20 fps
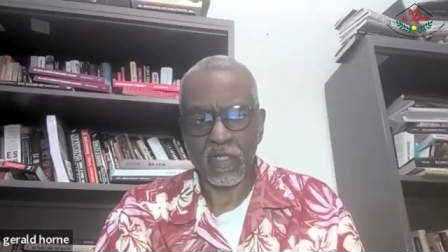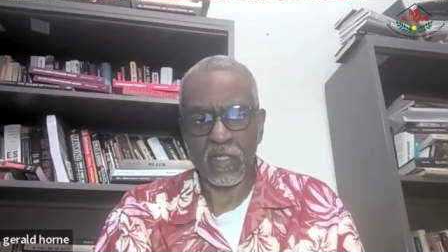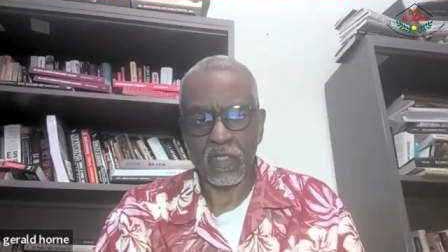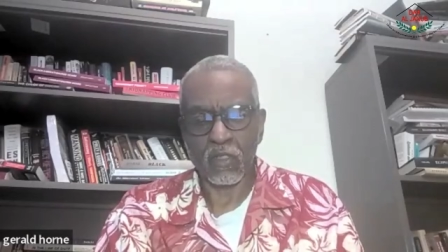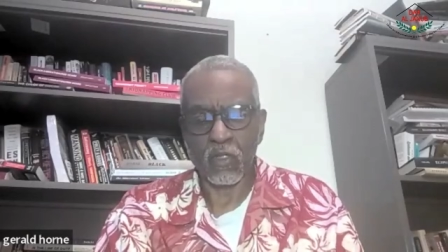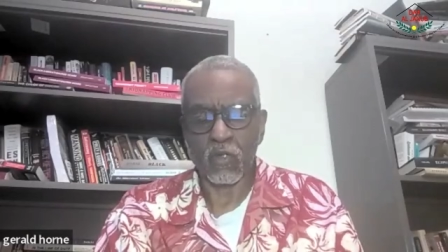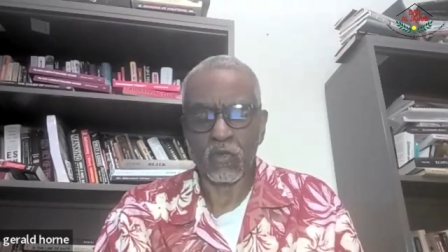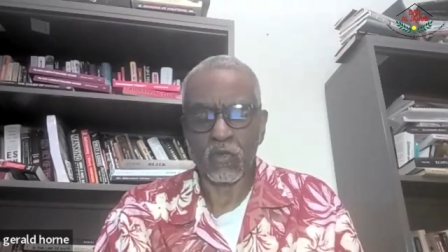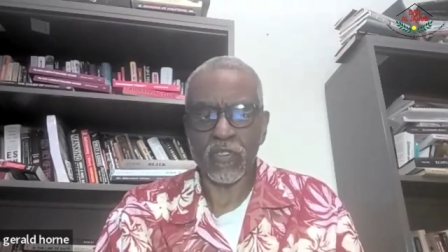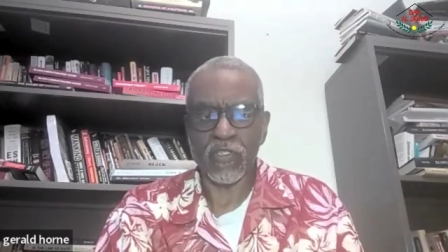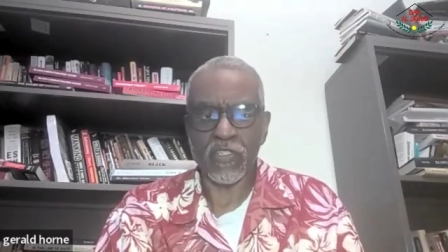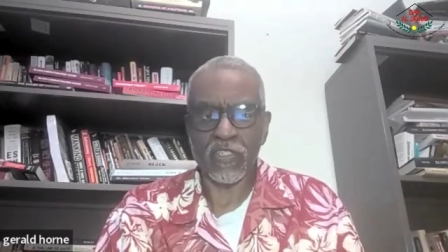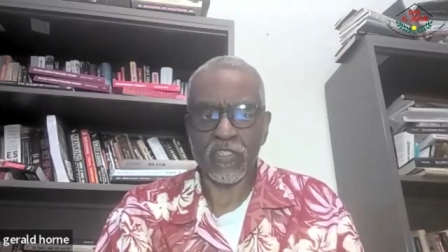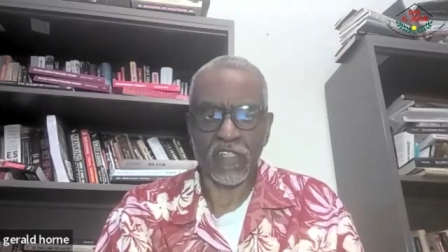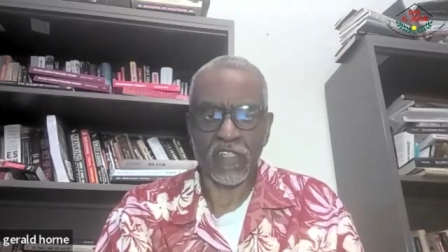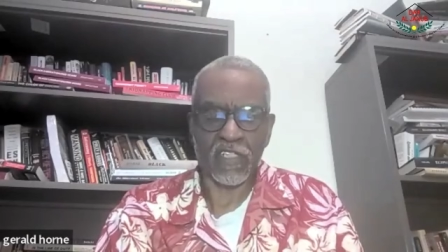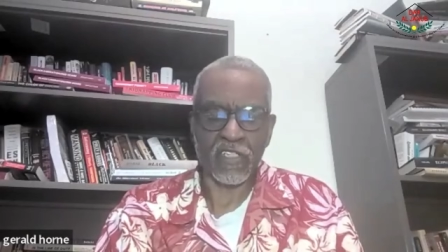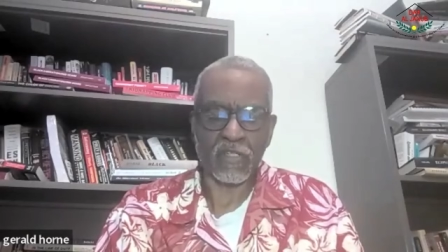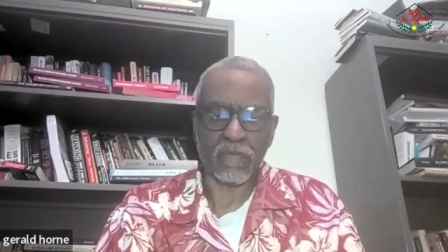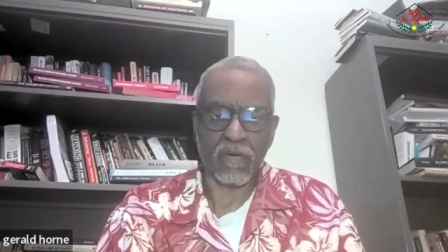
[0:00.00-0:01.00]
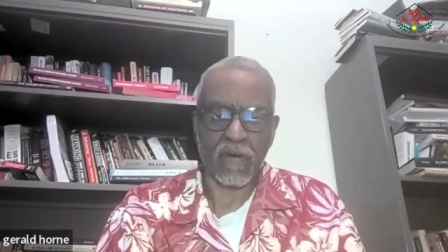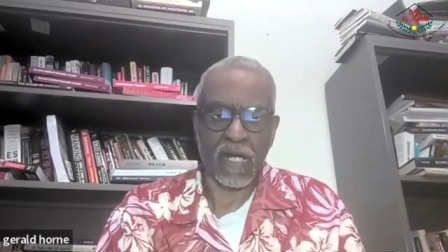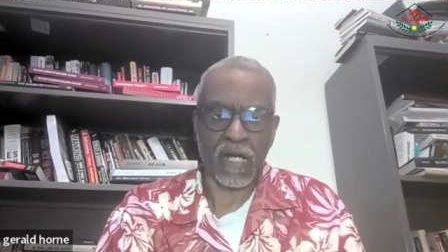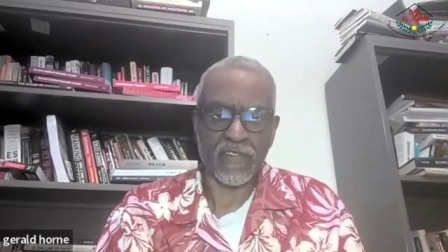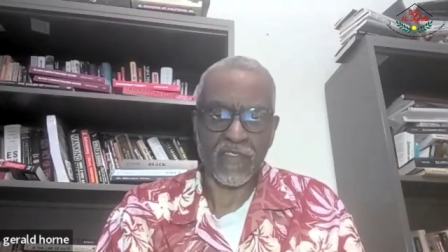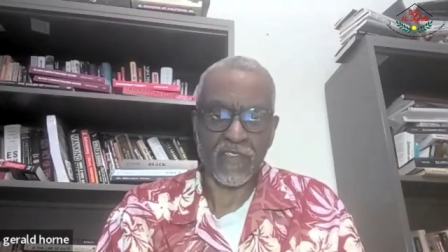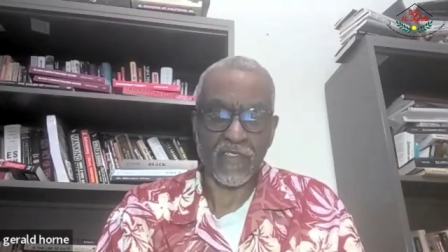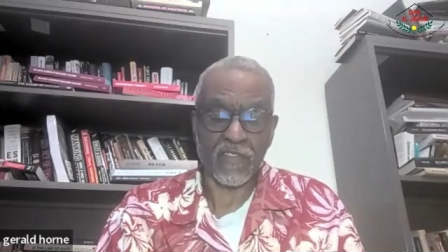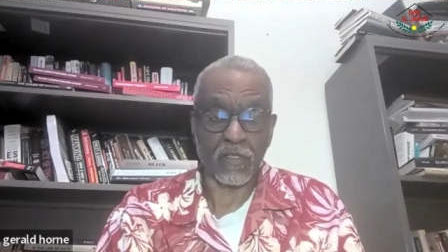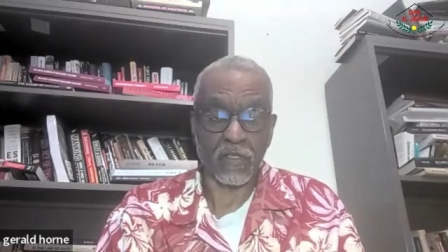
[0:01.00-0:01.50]
lucrative
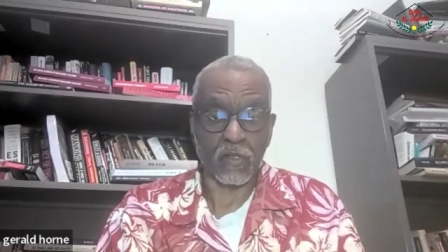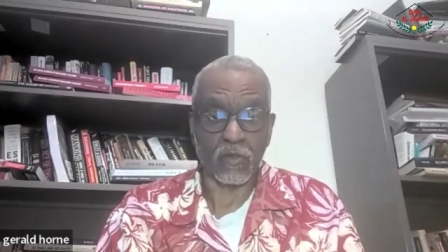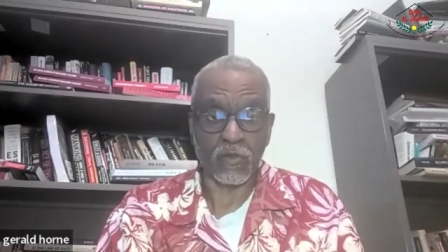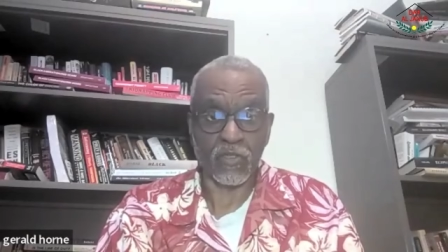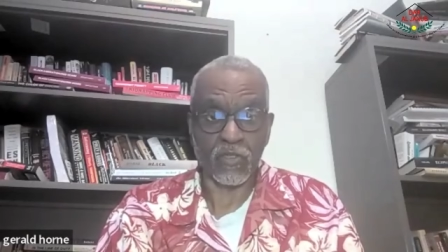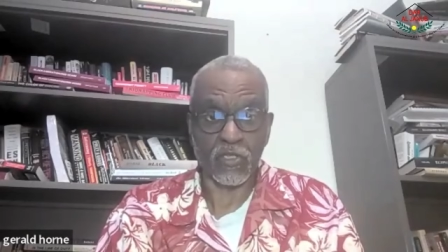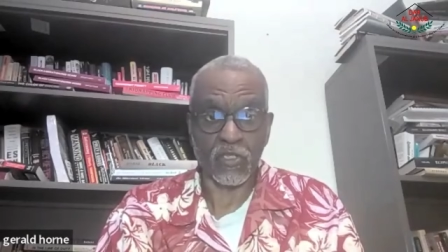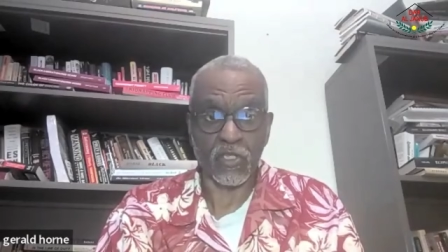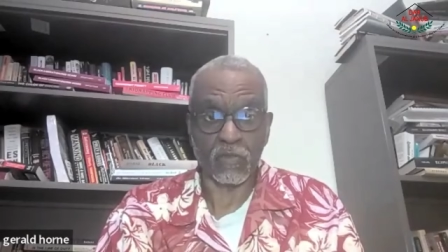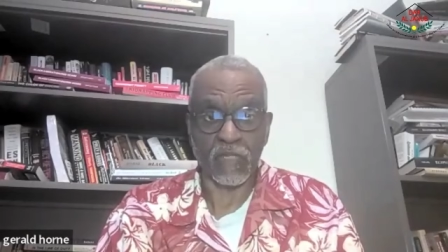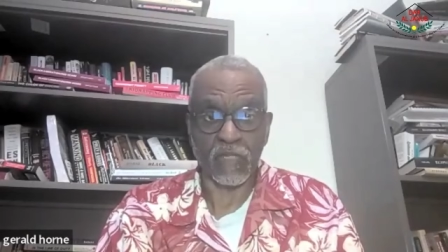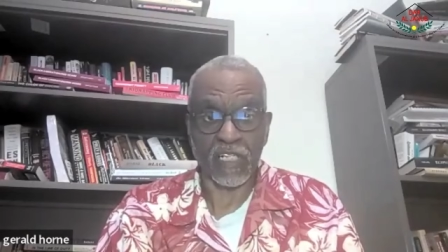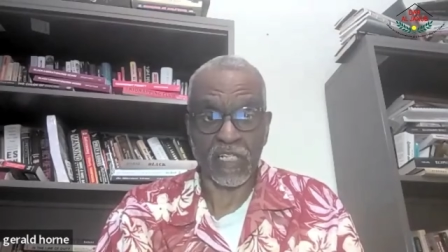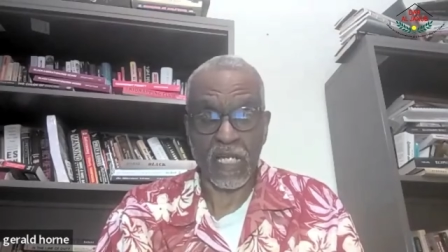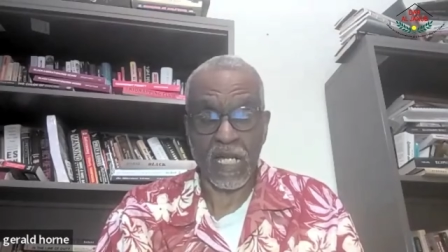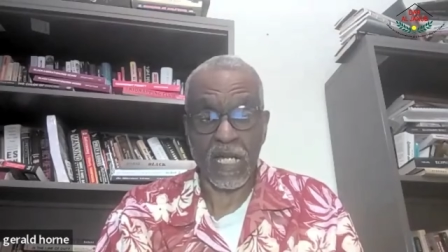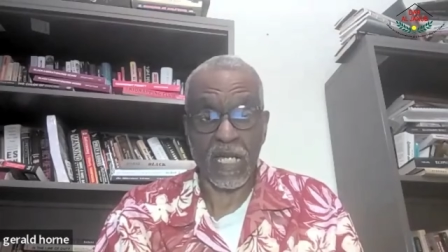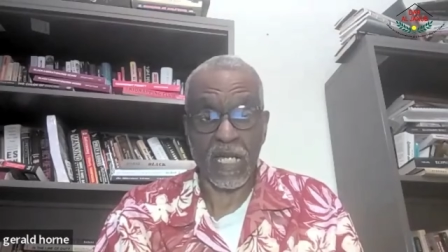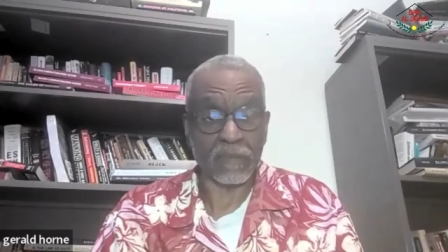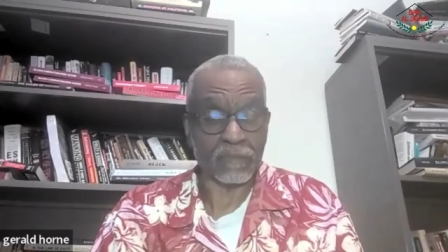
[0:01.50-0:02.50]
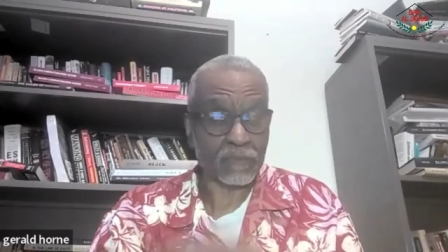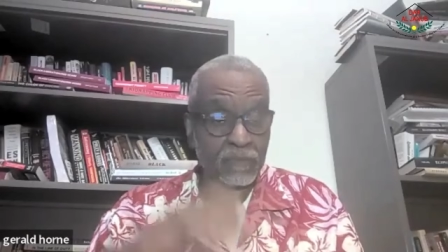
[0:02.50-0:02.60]
enterprises known to humankind.